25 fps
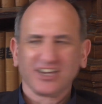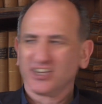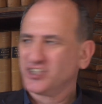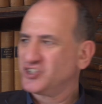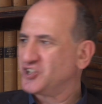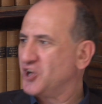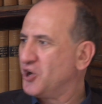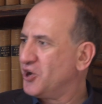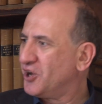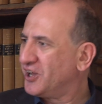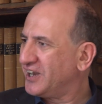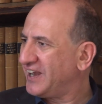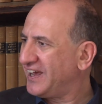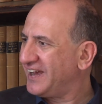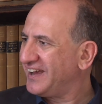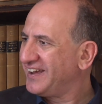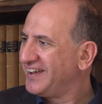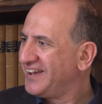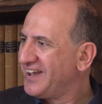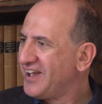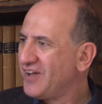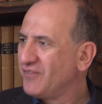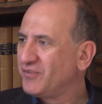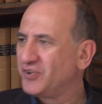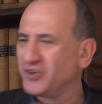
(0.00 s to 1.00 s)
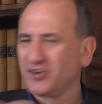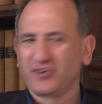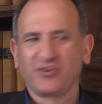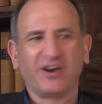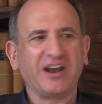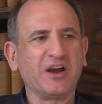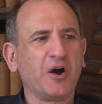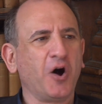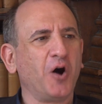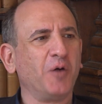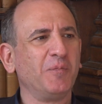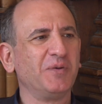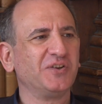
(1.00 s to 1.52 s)
surely, for Great
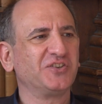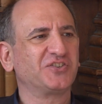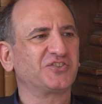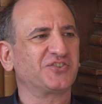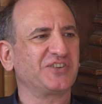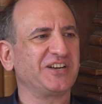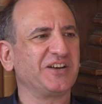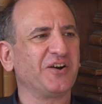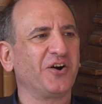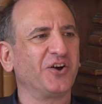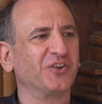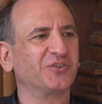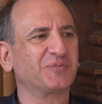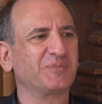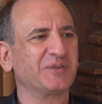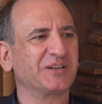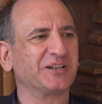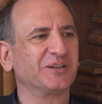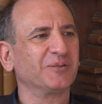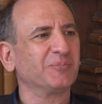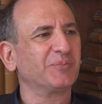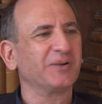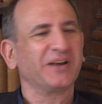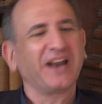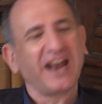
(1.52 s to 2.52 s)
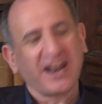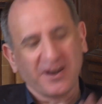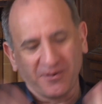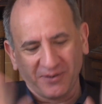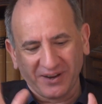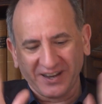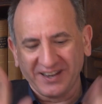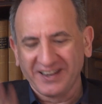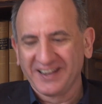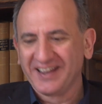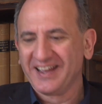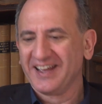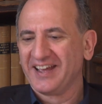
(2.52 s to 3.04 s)
Ormond Street Hospital. But
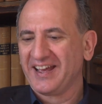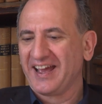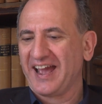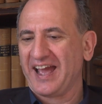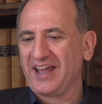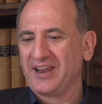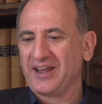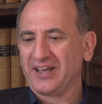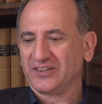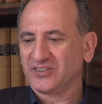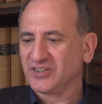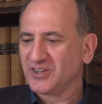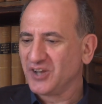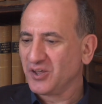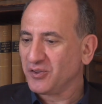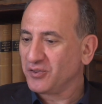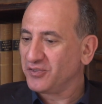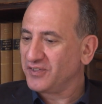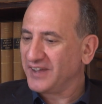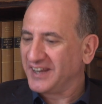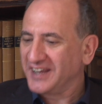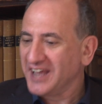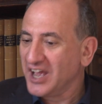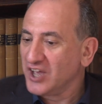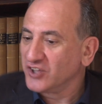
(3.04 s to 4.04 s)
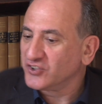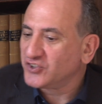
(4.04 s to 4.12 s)
anyway, uh, that's another thing.